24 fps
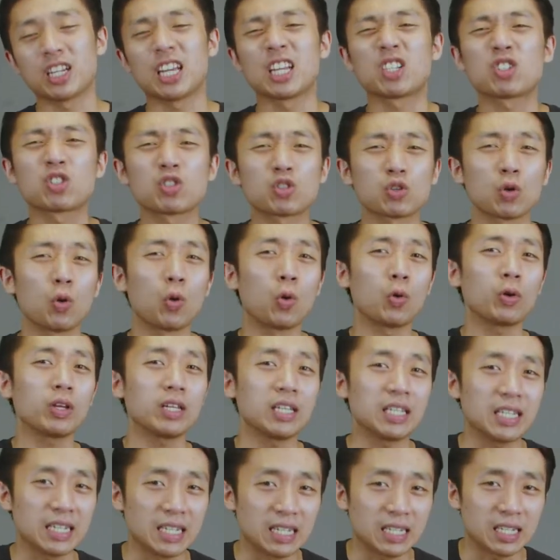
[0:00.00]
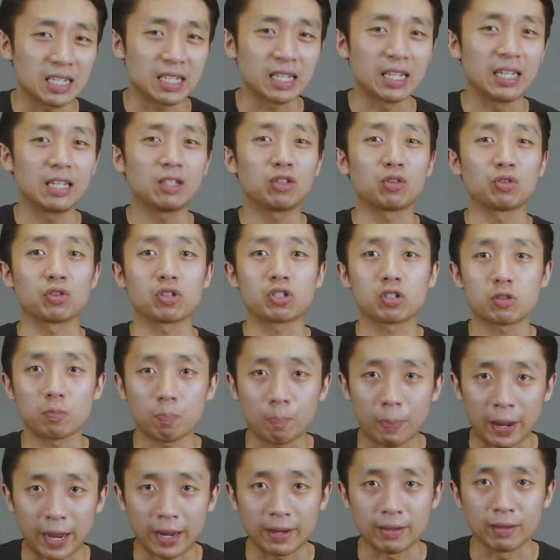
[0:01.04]
it's so easy to
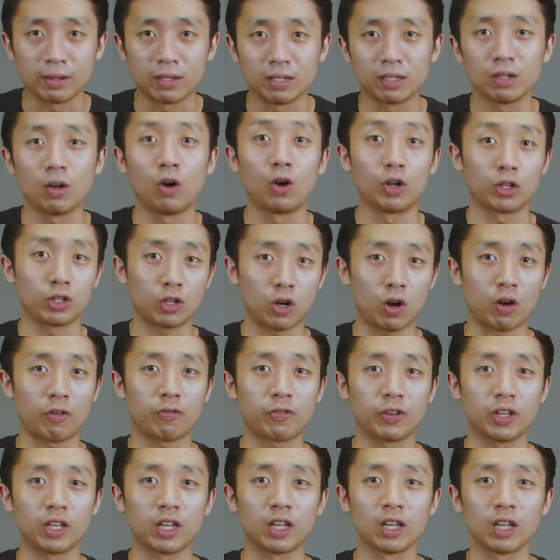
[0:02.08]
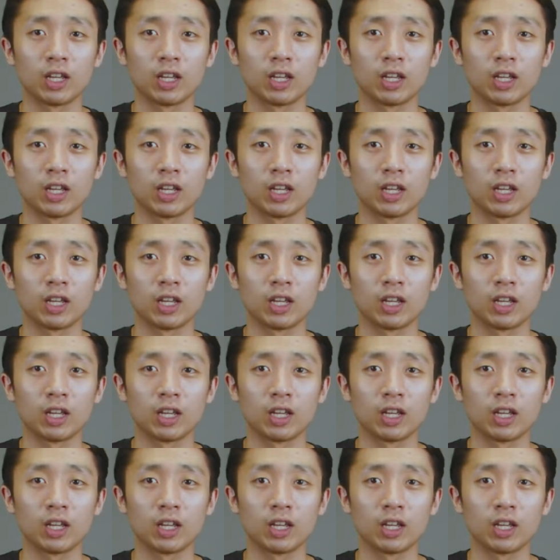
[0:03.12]
spend on coffee.